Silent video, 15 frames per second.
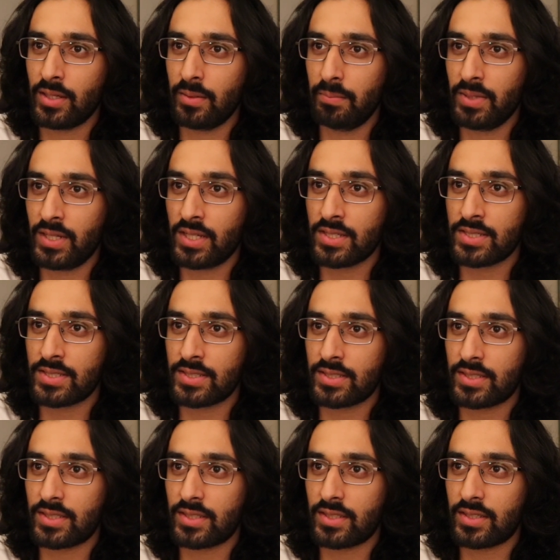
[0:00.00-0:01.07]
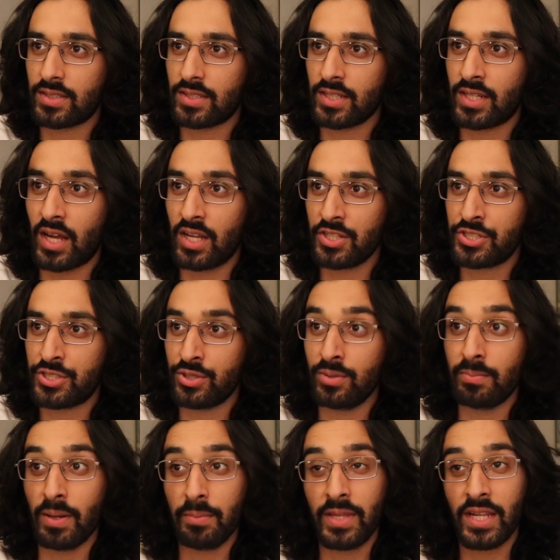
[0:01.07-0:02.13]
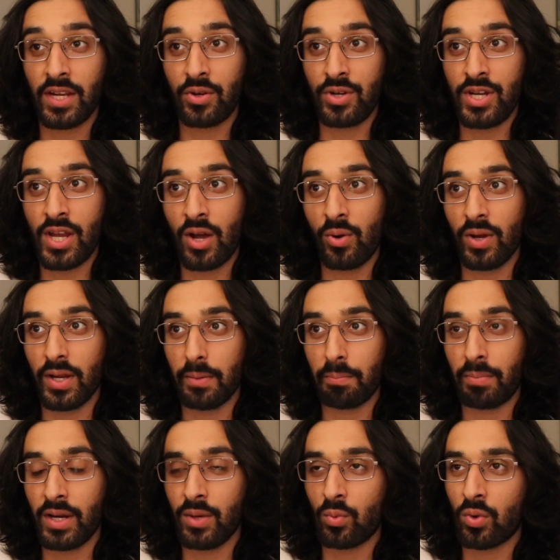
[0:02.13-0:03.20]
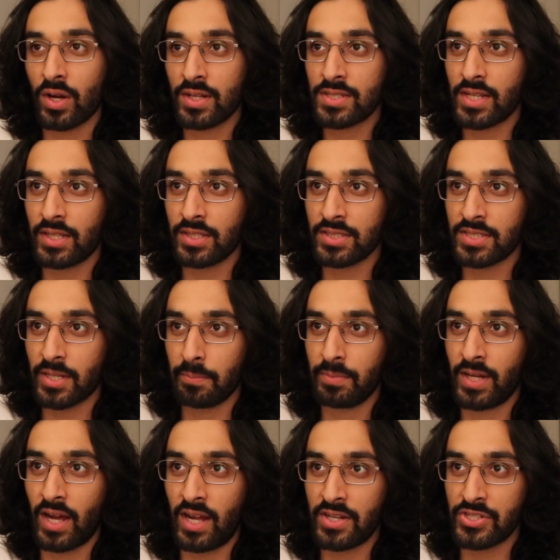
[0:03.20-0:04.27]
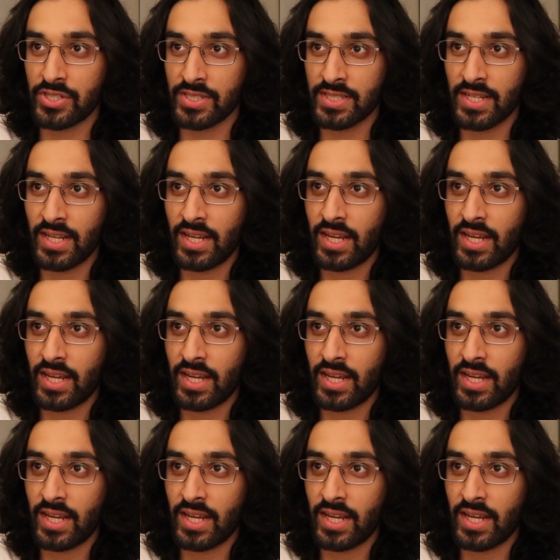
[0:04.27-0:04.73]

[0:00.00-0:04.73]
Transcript: because the college student, maybe they don't know it, but it works on their subconscious.